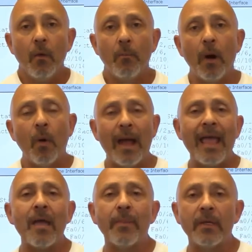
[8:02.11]
But what
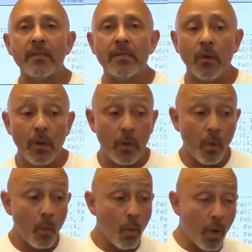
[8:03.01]
happens
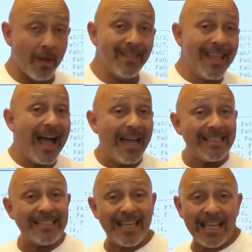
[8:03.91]
when the
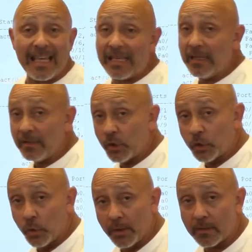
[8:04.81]
IT
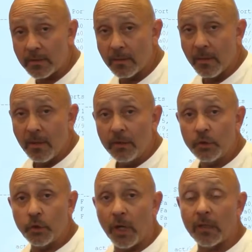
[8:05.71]
students
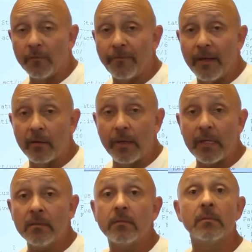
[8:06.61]
start
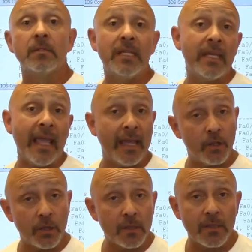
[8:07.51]
configuring
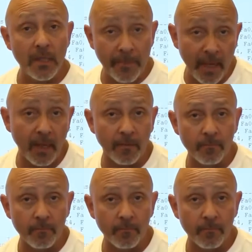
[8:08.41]
DHCP?